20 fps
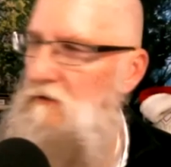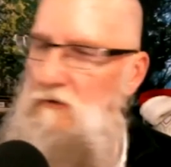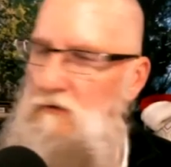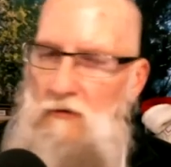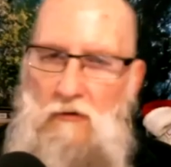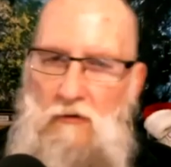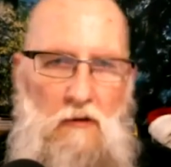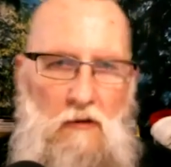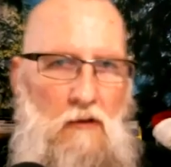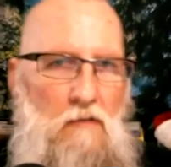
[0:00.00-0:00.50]

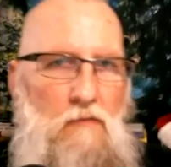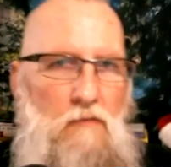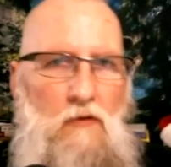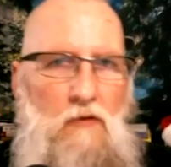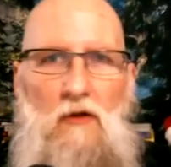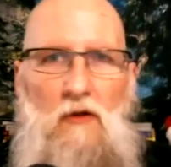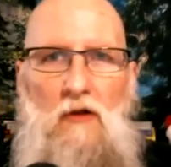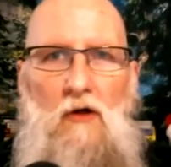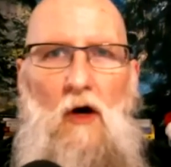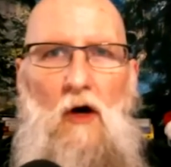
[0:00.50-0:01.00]

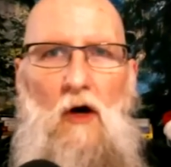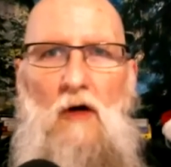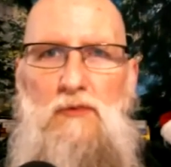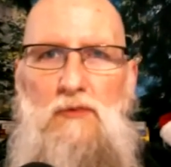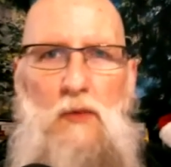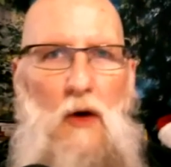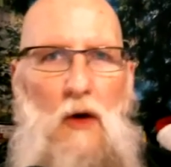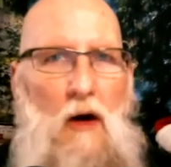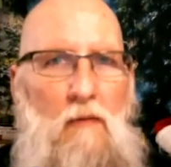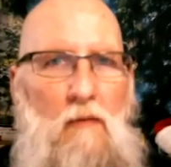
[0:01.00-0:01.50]
gonna cause
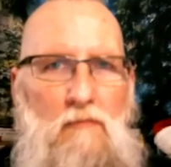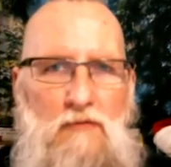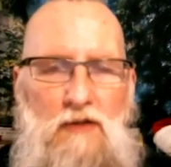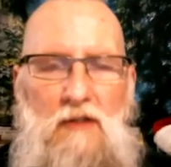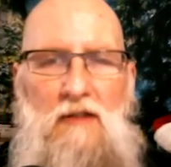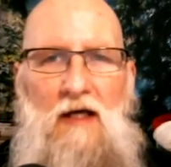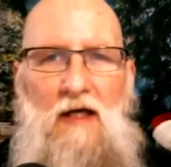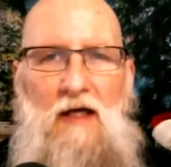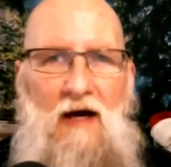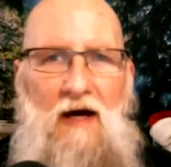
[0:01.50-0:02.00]
problems like
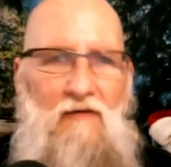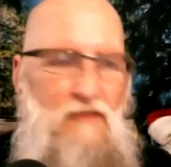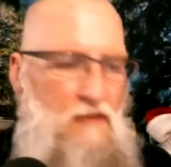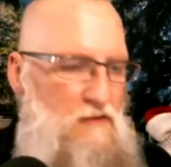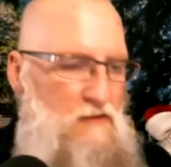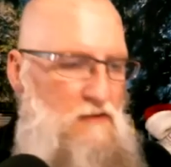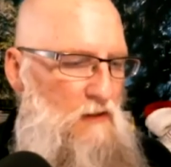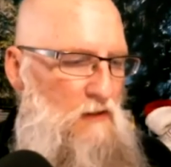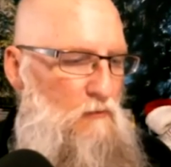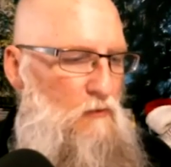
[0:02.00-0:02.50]
they have at the
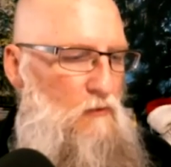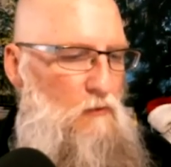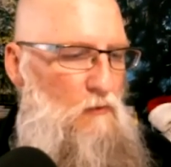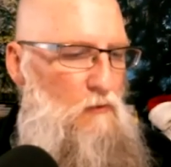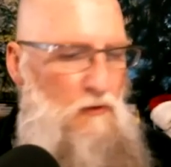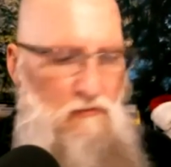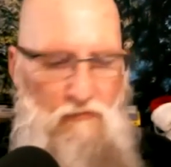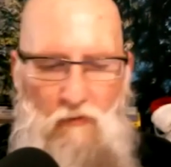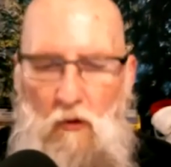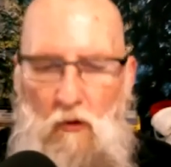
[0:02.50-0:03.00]
table
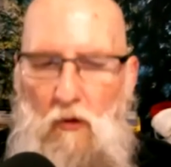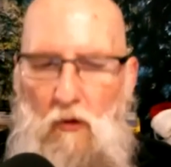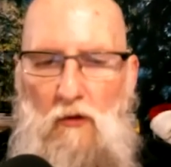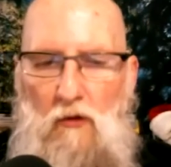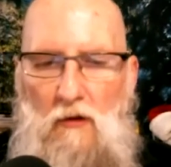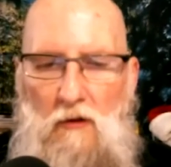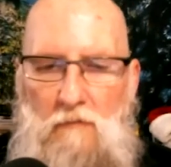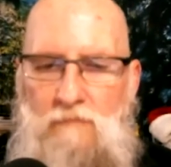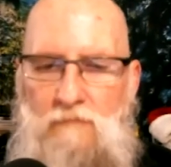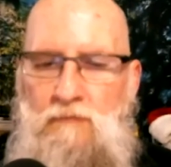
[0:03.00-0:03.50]

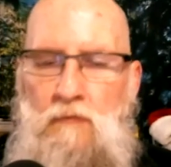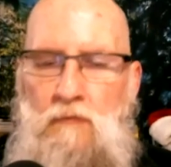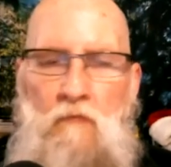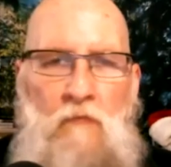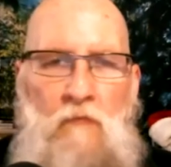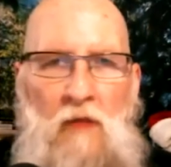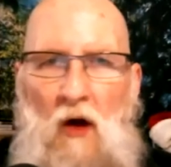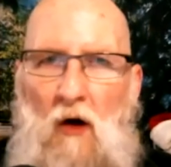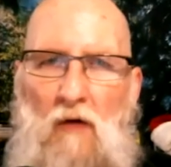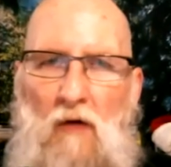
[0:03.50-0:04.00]
before, and
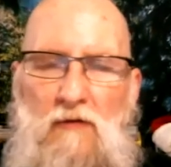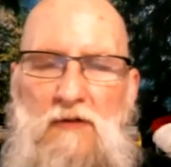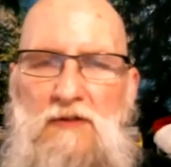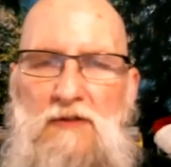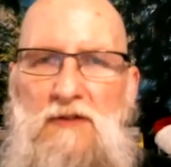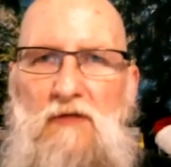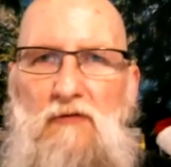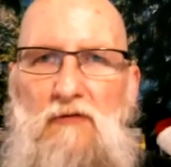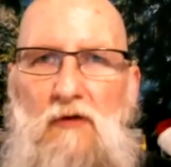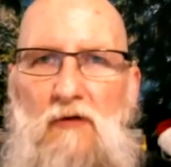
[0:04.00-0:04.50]
all these
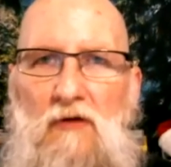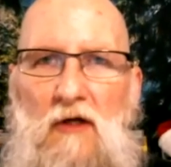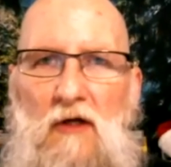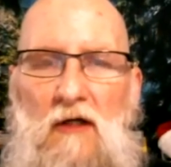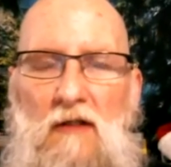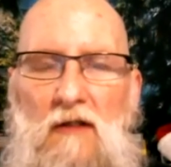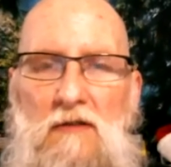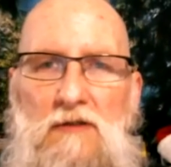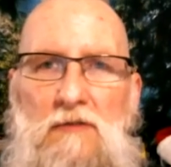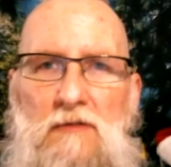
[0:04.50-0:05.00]
different
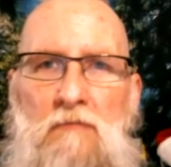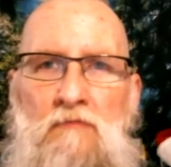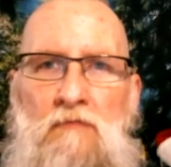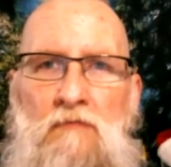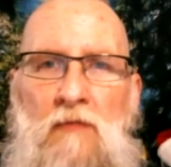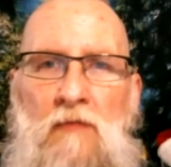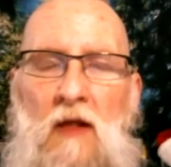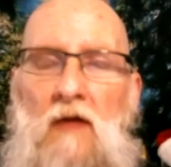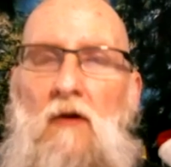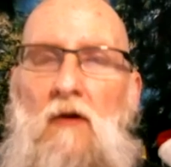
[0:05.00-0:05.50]
things.
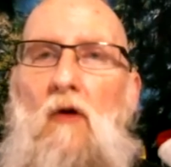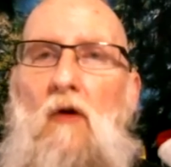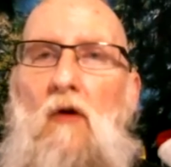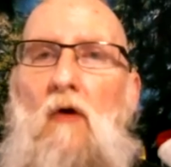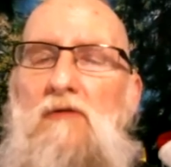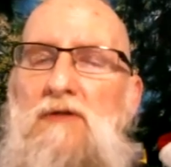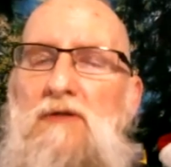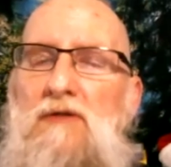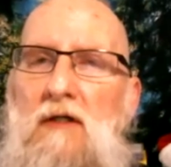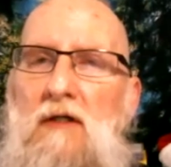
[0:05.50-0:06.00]
And then all of
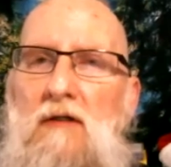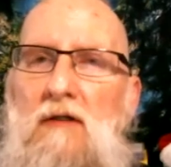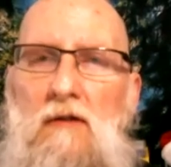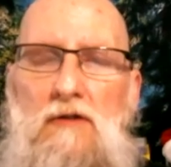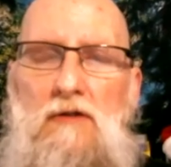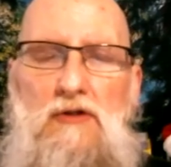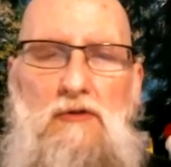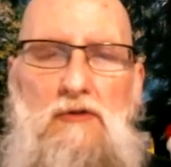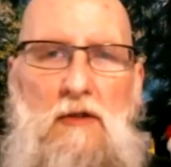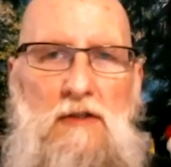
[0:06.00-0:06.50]
a sudden the
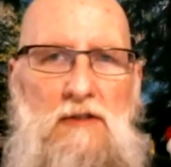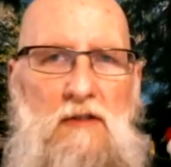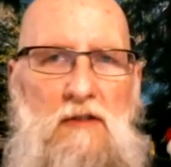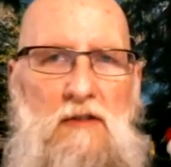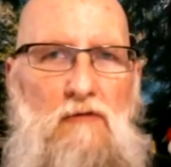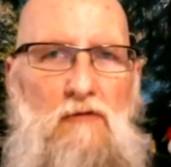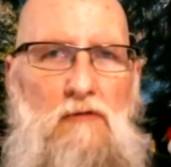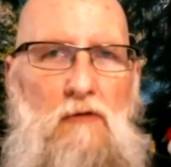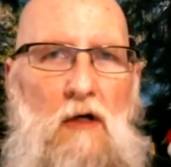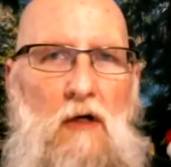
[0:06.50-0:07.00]
stress
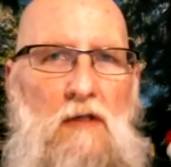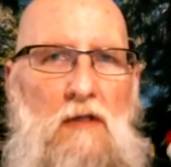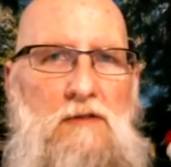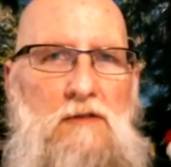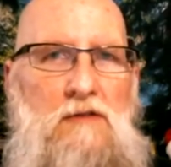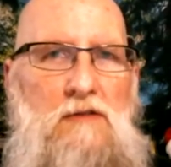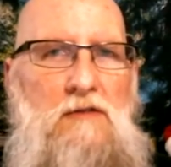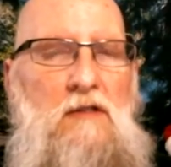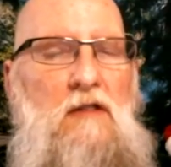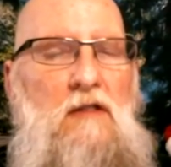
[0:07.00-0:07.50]
level
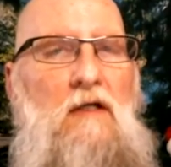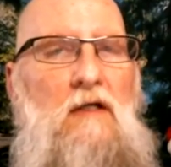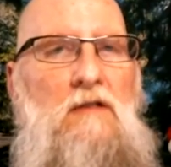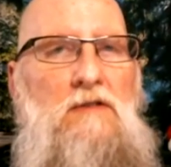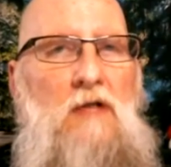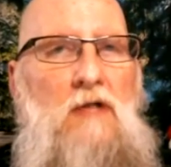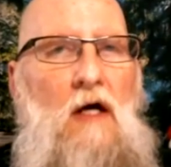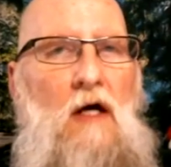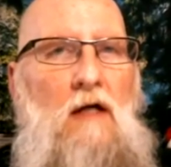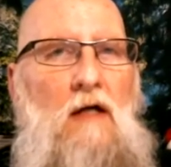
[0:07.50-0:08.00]
rises and the
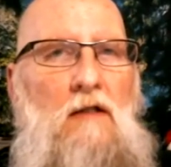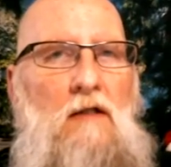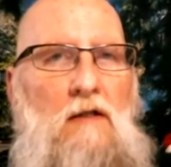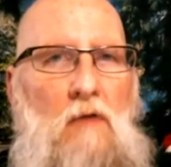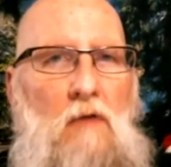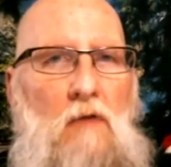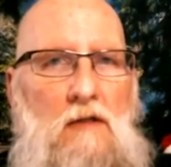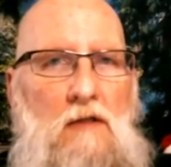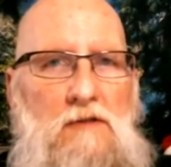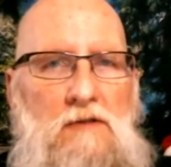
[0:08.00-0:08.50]
anxiety
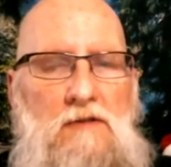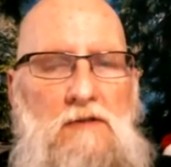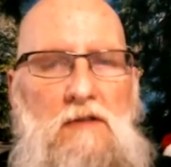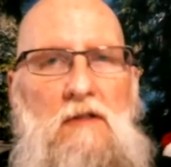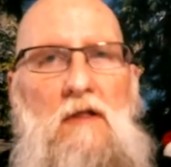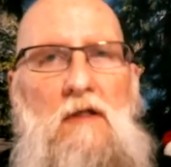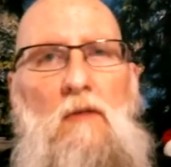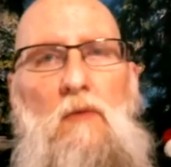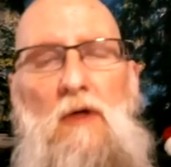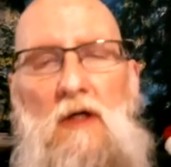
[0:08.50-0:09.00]
rises,
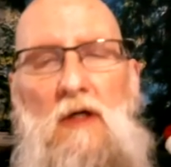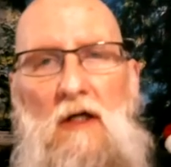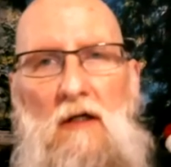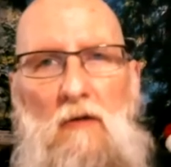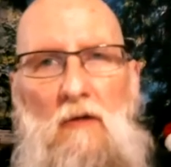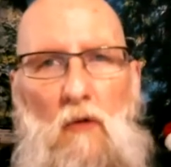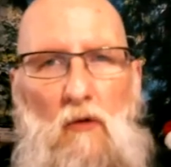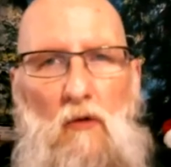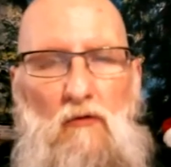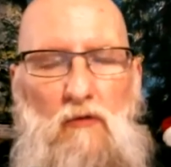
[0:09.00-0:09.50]
and then we get
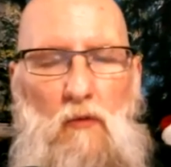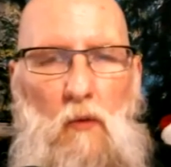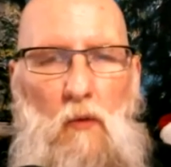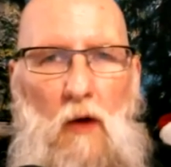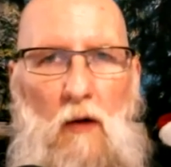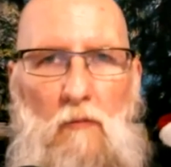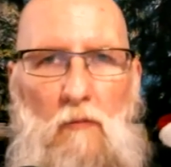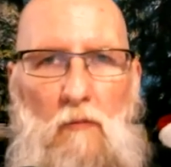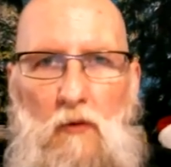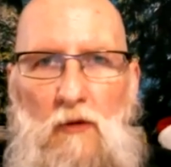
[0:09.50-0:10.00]

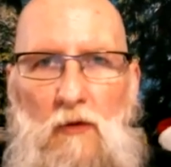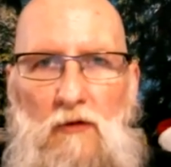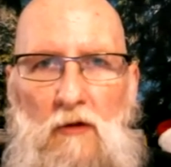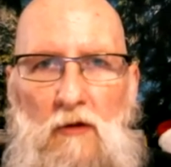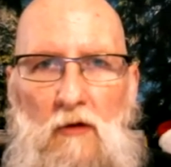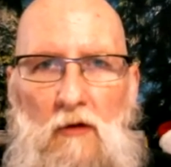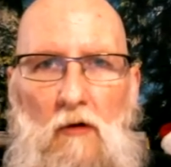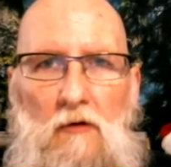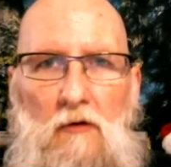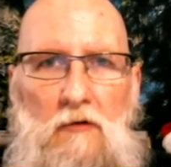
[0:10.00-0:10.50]
overwhelmed with it
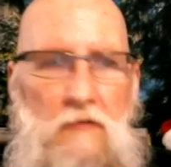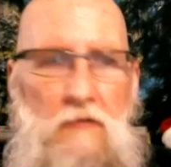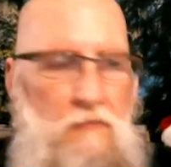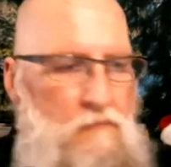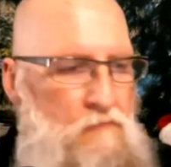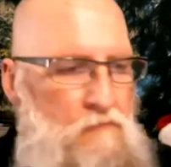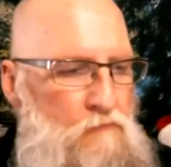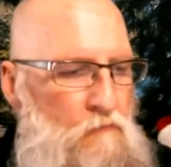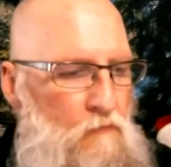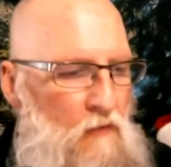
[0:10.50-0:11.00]
all,
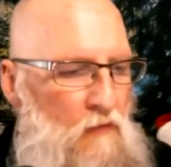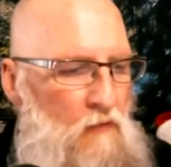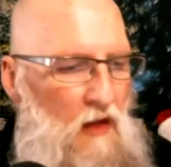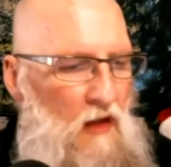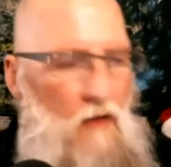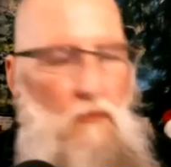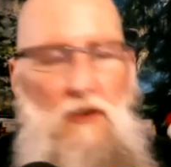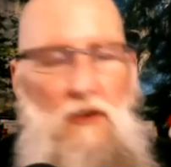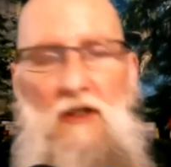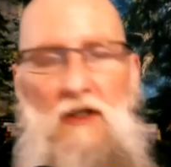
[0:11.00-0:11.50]

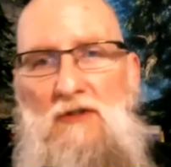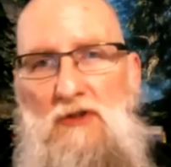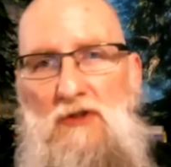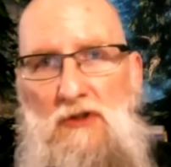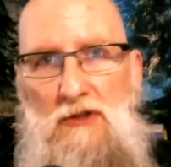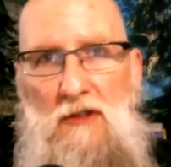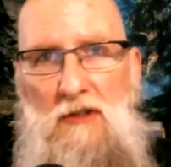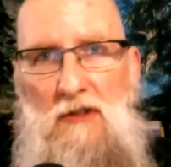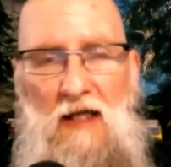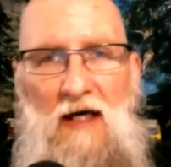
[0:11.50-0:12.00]
and we get
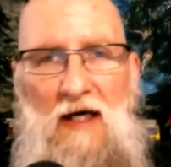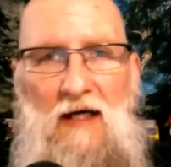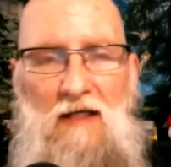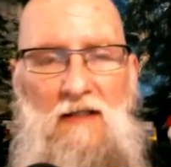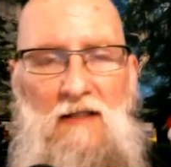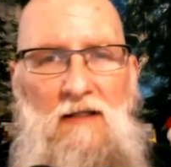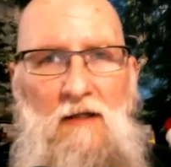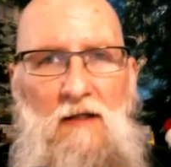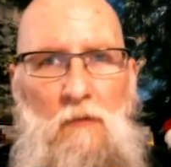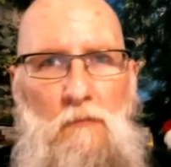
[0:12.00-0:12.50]

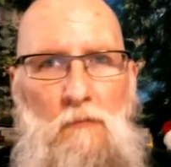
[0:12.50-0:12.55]
slayed,